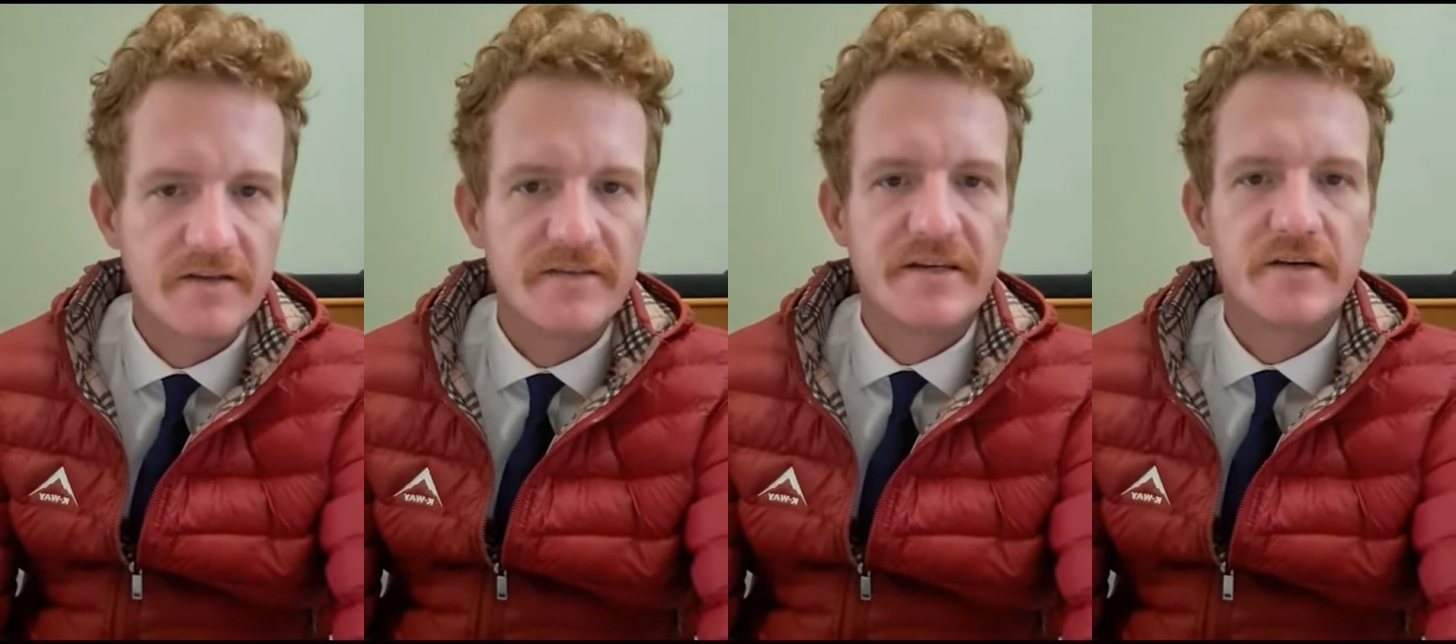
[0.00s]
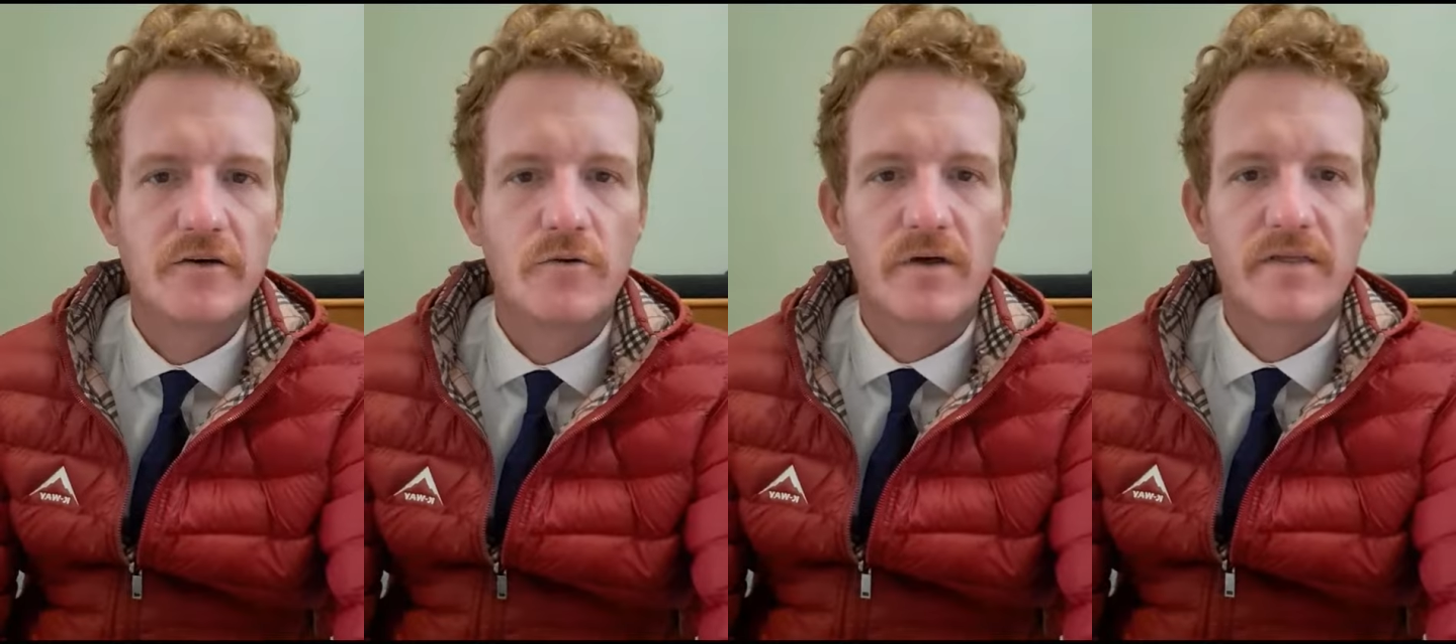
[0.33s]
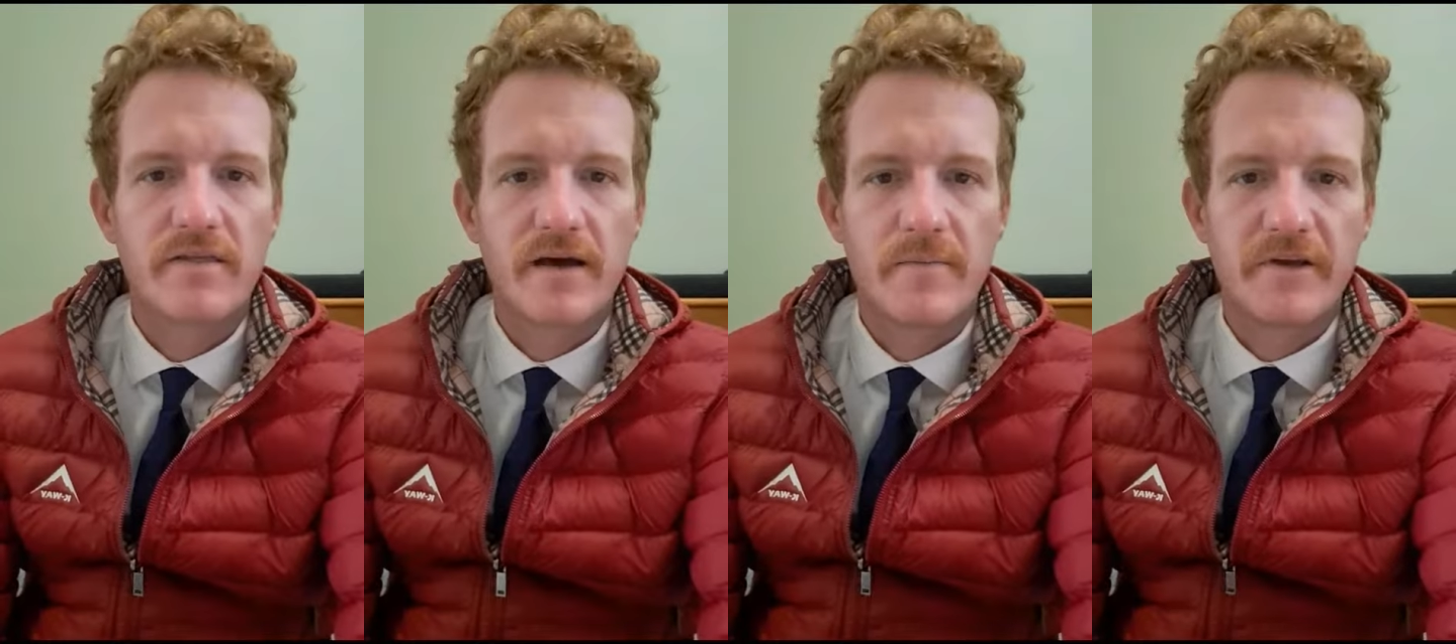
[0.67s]
deal
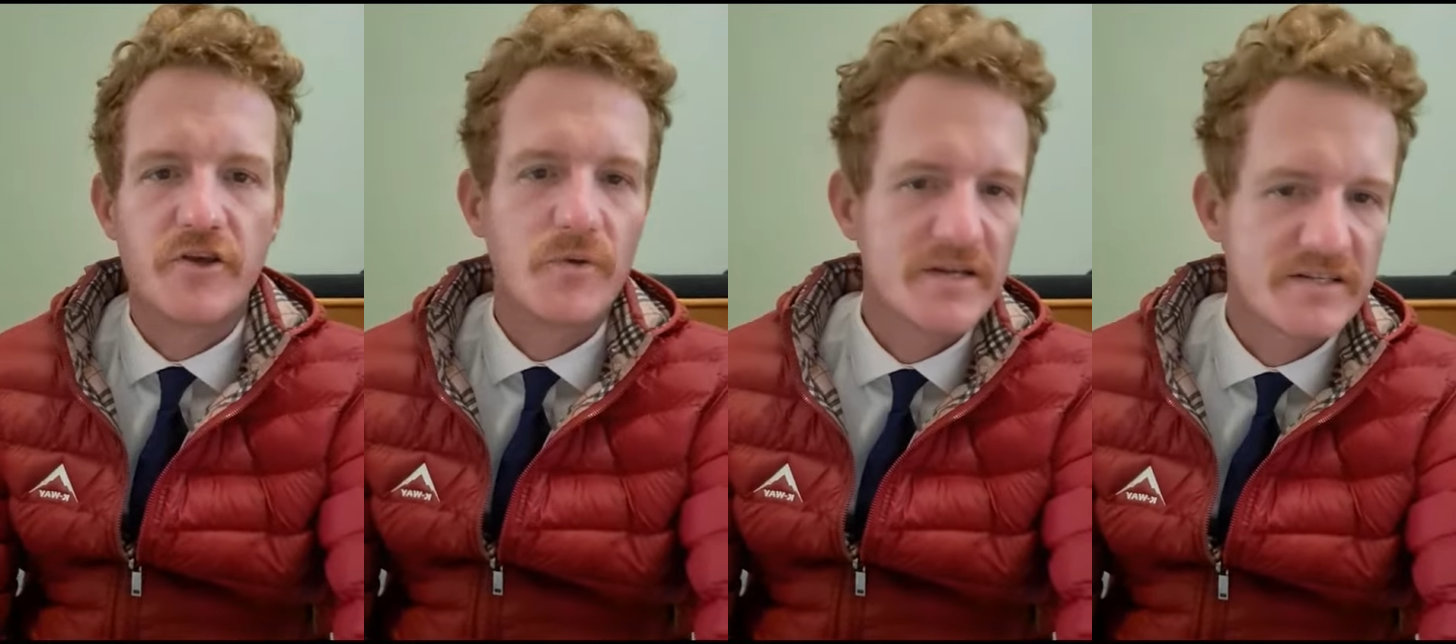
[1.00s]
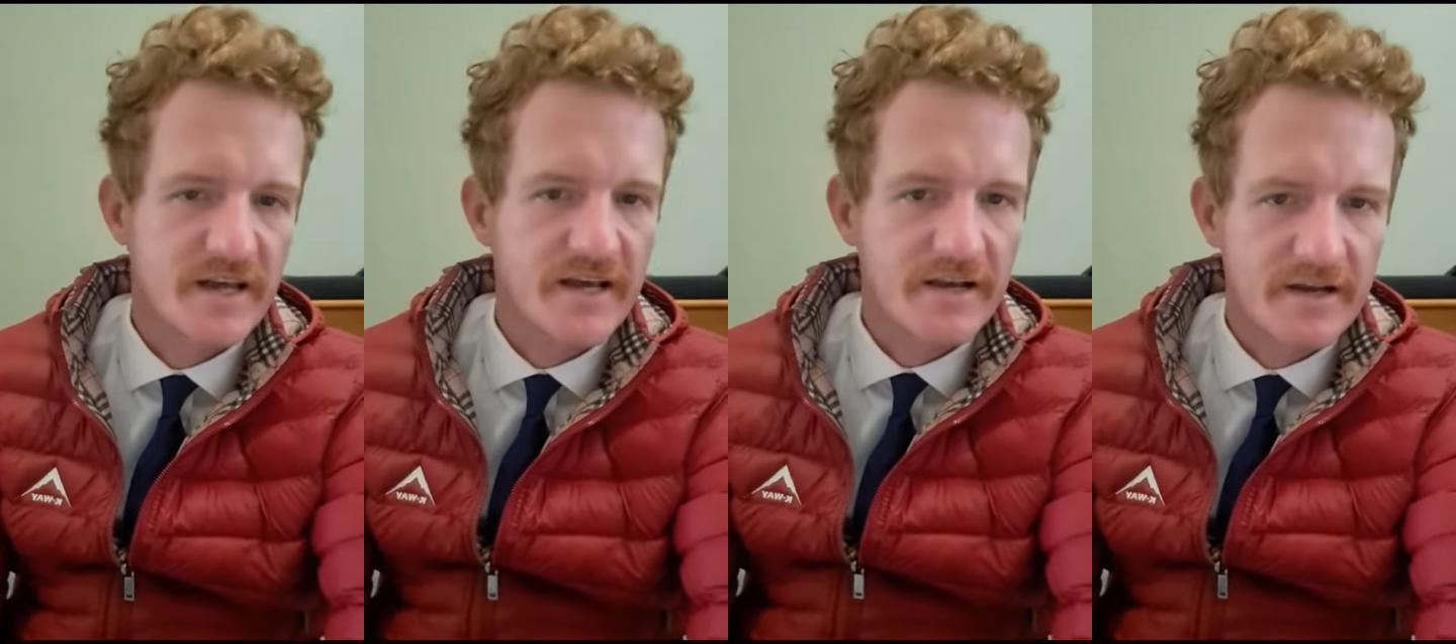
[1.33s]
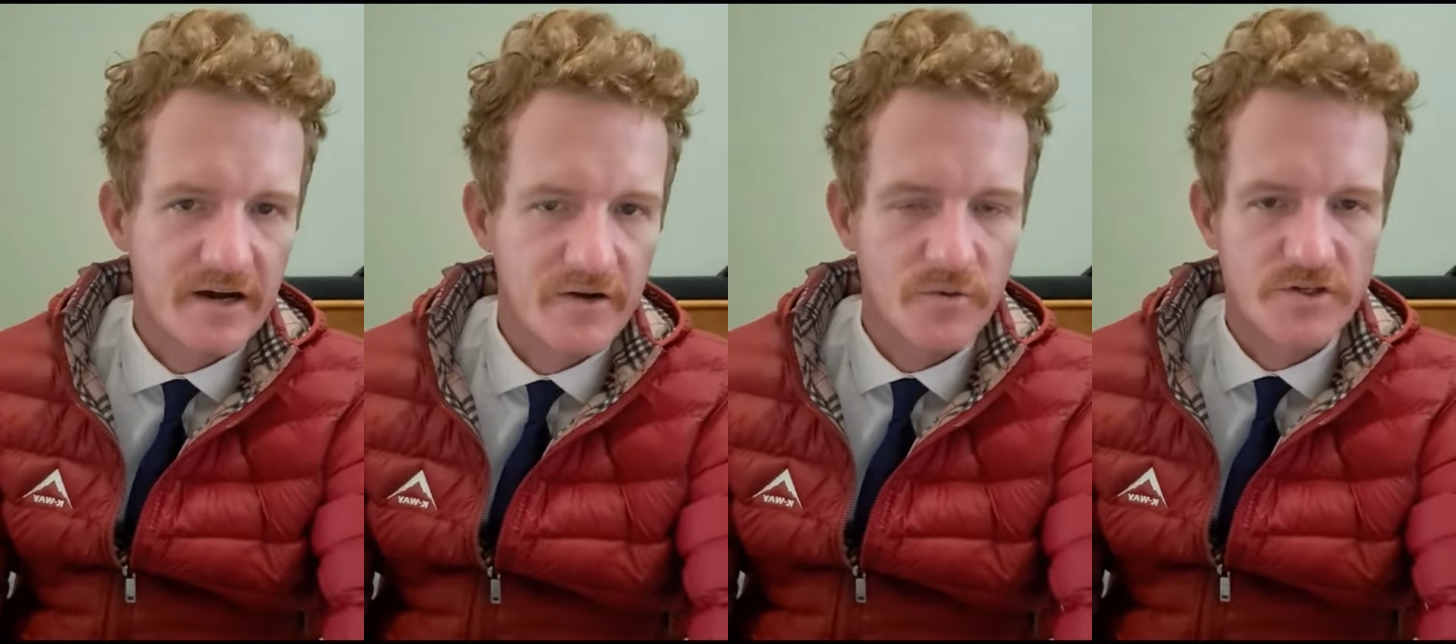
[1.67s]
with a USA account,